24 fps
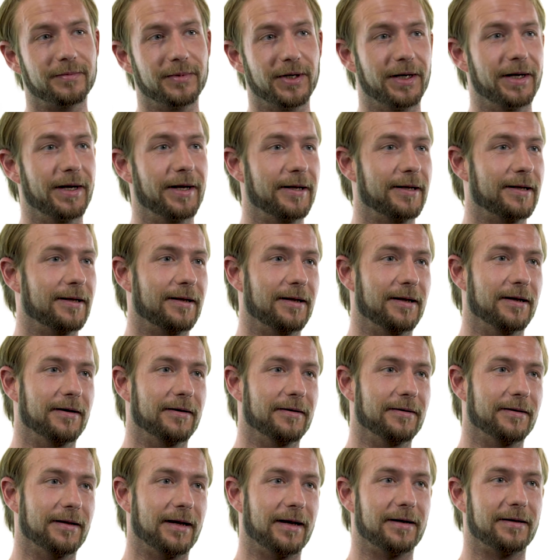But you
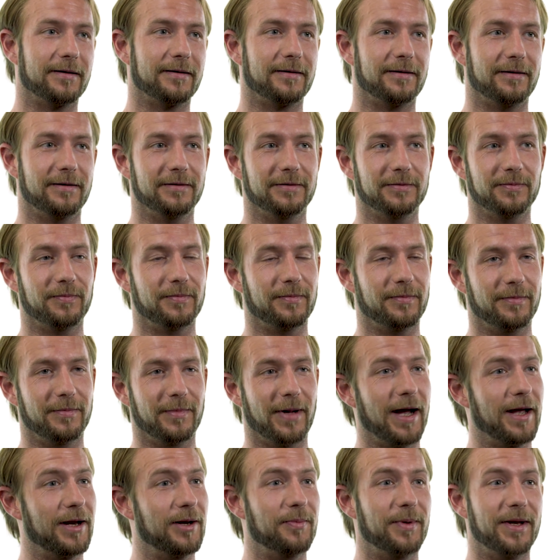know that you know,
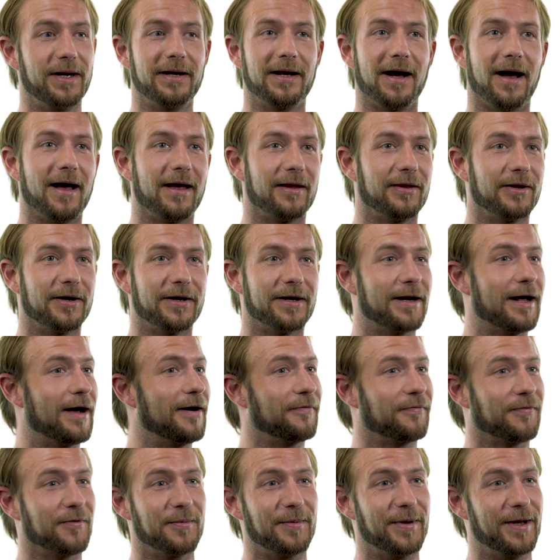might have been God looking
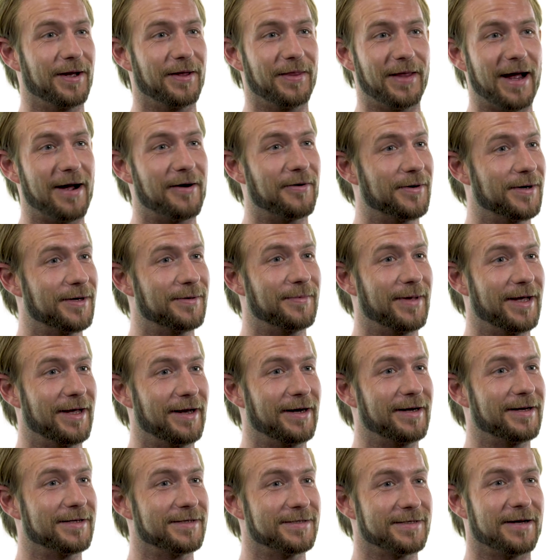out for me on that one,
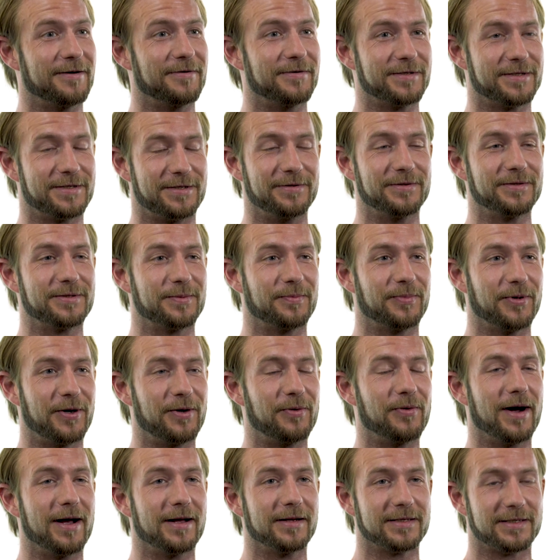man, because I was doing some
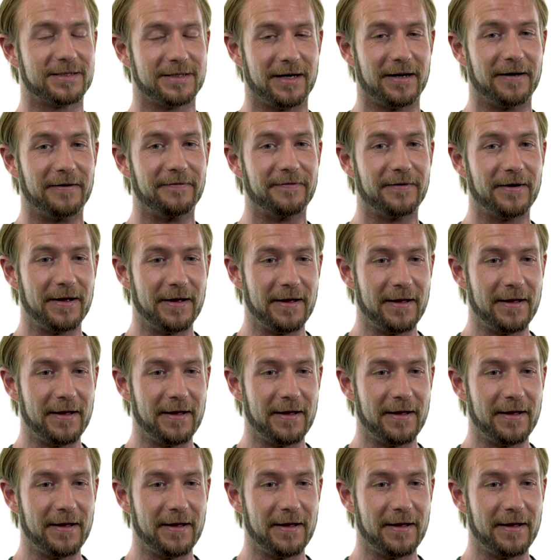pretty wild stuff.